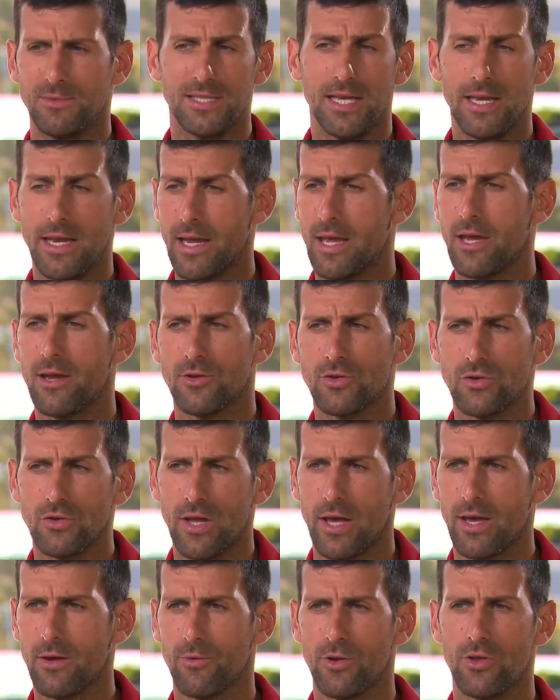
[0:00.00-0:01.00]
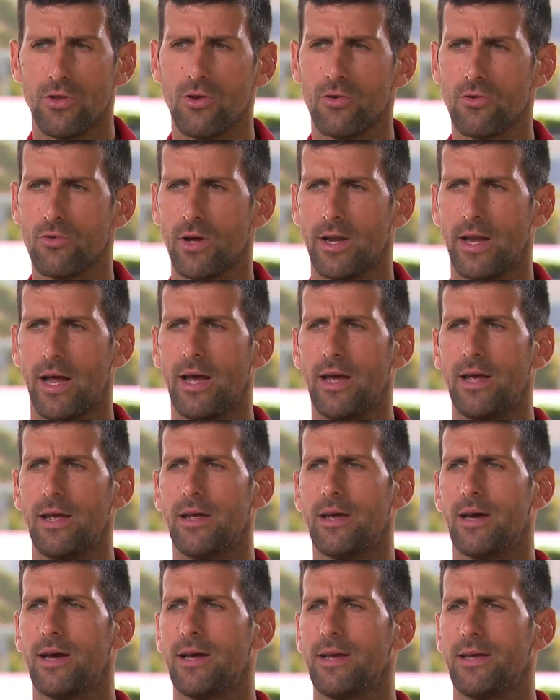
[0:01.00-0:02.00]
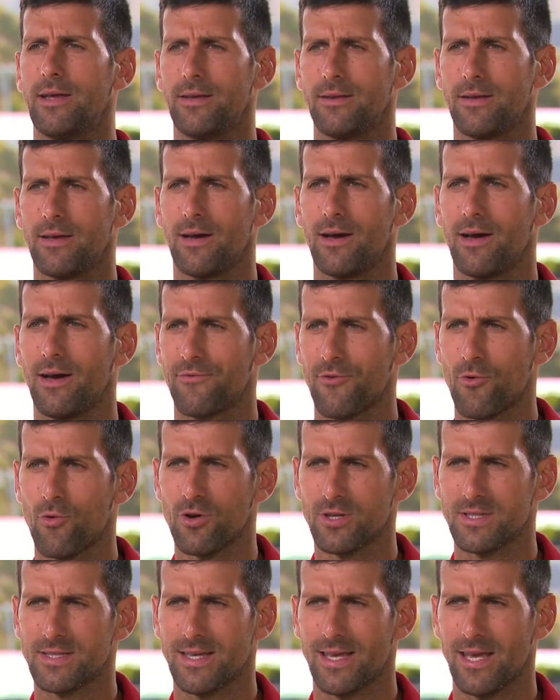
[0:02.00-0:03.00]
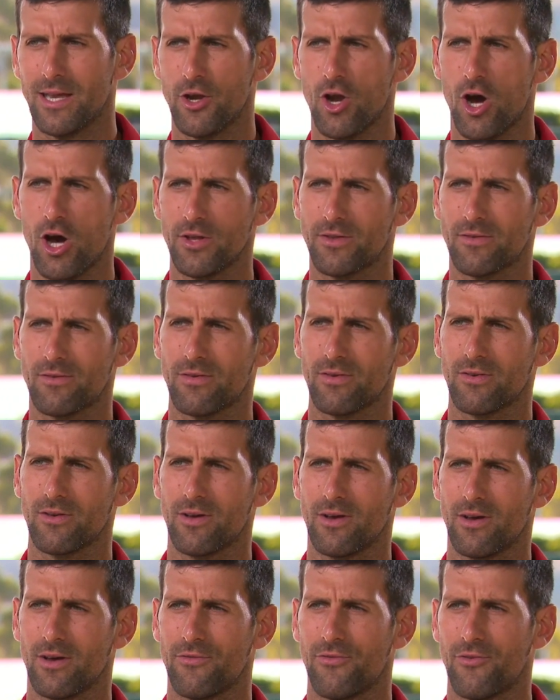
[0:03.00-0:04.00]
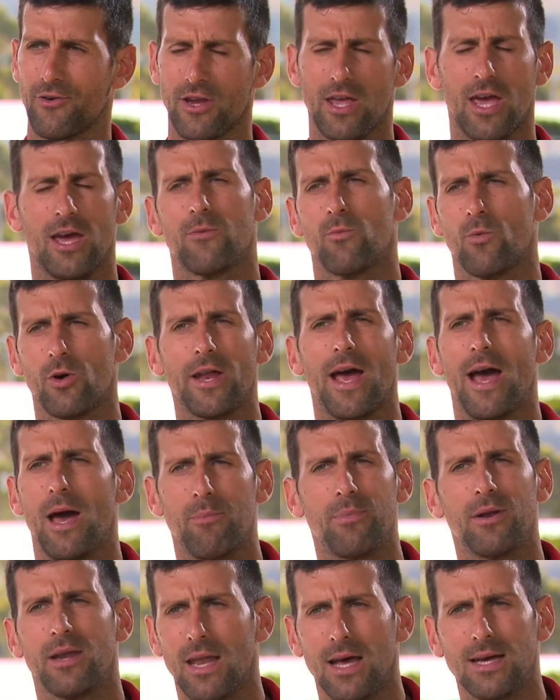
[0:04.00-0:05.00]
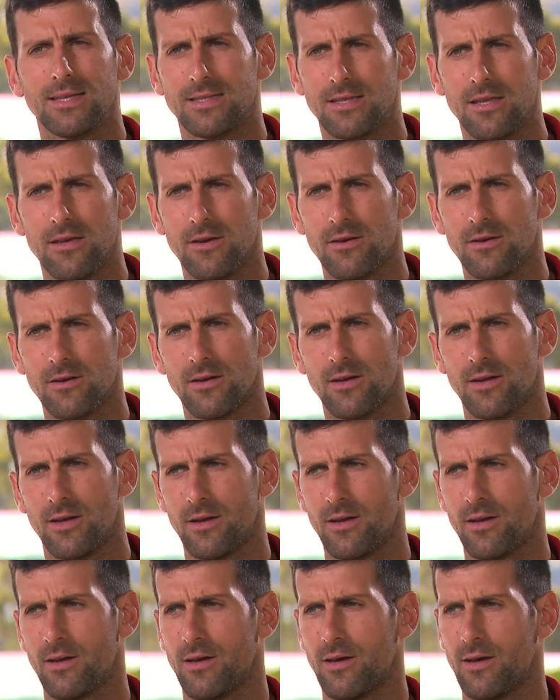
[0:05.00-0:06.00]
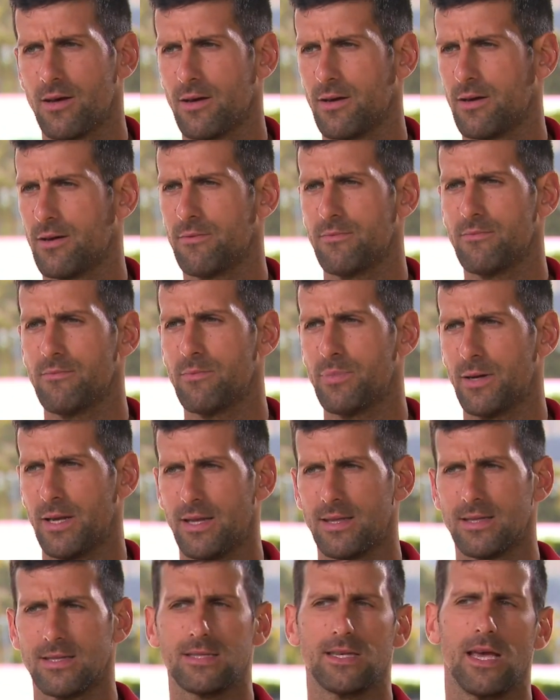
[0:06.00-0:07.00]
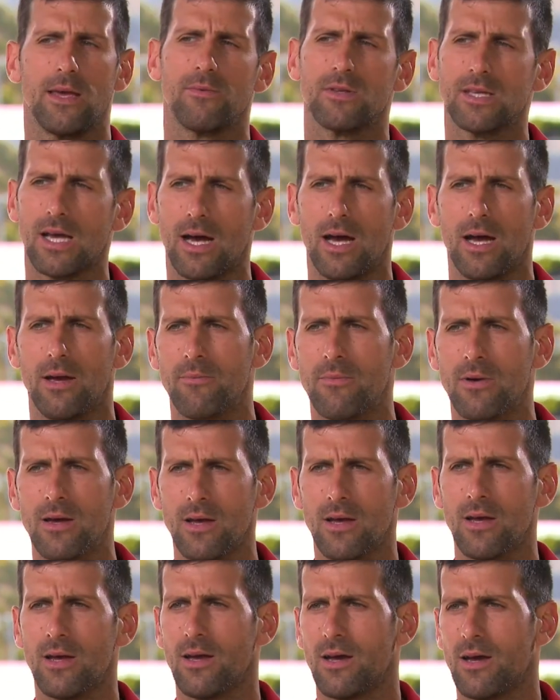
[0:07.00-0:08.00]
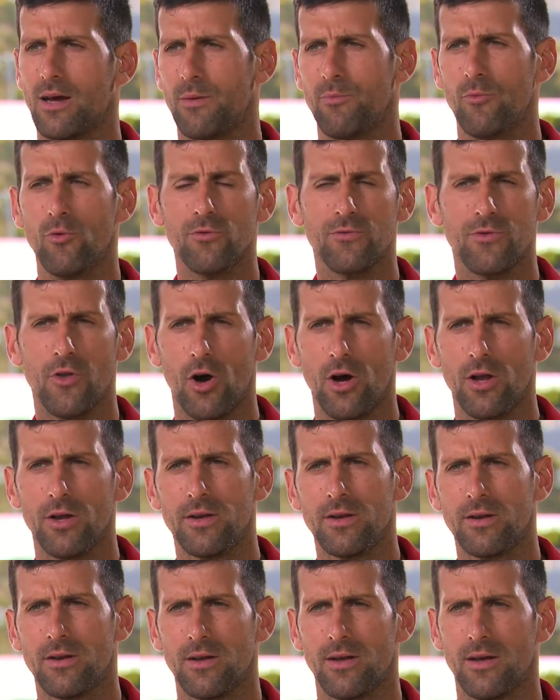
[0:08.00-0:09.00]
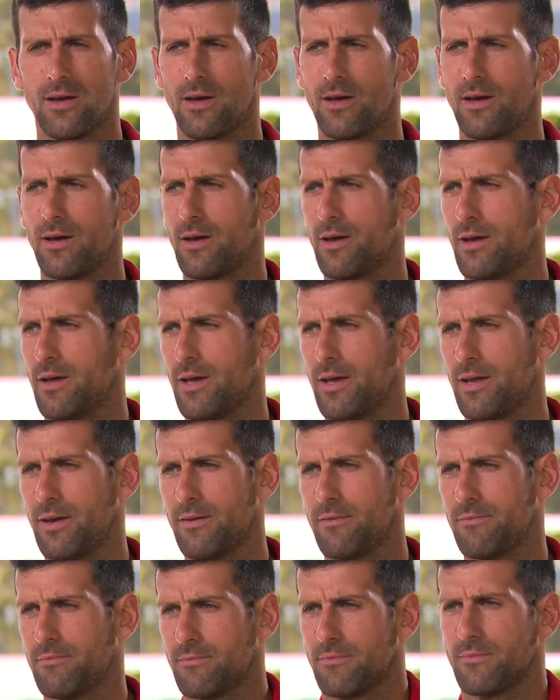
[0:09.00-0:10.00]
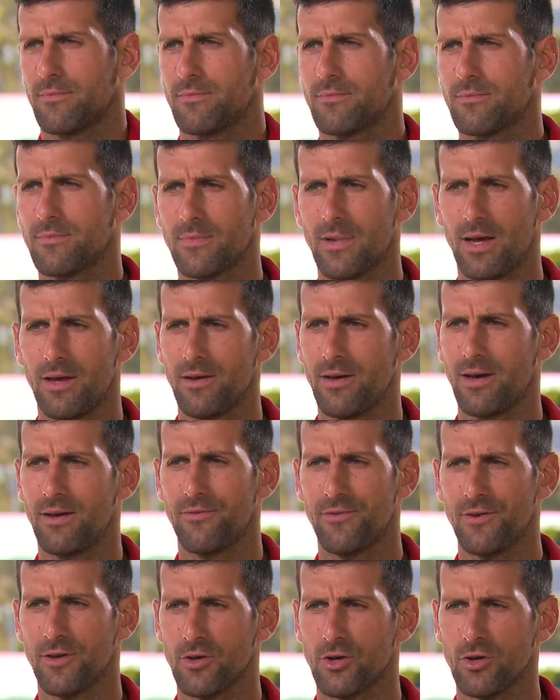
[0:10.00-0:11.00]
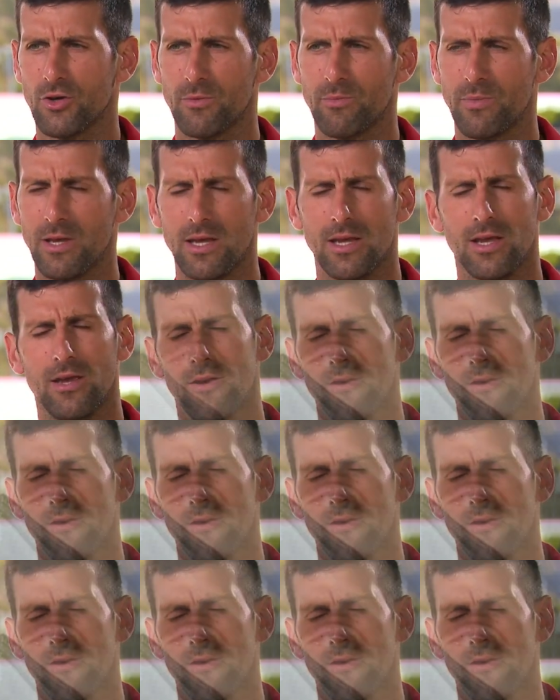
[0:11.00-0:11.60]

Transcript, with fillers: I'm sitting here today with you, and I, I of course, cannot uh, forget what happened last year, and, uh, but at the same time, I moved on, uh, and I, I feel good being